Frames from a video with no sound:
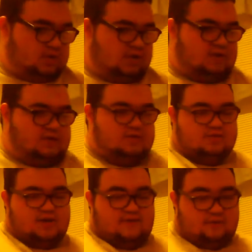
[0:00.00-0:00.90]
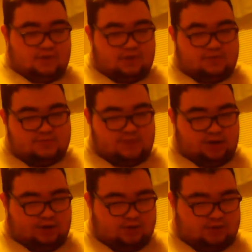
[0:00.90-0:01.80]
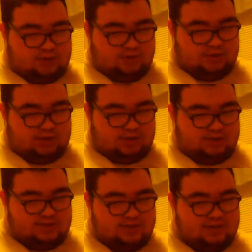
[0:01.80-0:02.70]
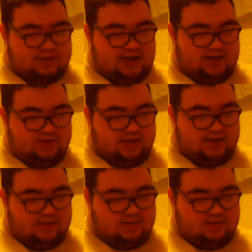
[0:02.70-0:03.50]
Because everyone knows Monarchs don't really use the extra deck.